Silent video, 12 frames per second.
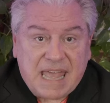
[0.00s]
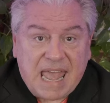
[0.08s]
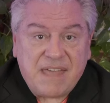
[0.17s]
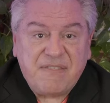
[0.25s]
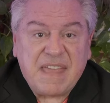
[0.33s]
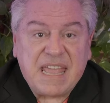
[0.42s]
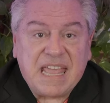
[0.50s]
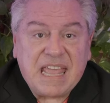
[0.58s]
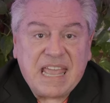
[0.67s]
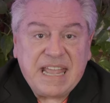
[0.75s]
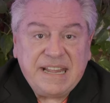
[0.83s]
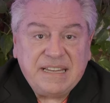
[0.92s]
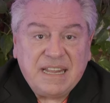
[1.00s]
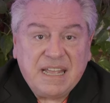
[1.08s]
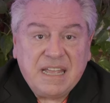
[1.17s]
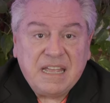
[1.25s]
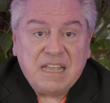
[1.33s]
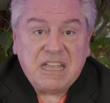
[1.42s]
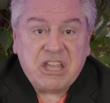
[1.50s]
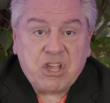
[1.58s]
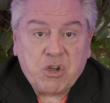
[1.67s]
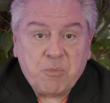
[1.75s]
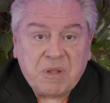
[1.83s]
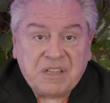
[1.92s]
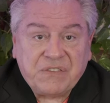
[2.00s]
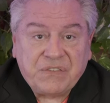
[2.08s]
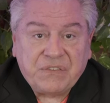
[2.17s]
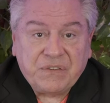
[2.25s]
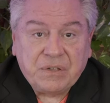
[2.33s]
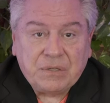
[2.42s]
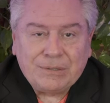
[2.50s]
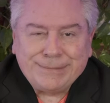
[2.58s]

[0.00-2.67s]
And they eat humans.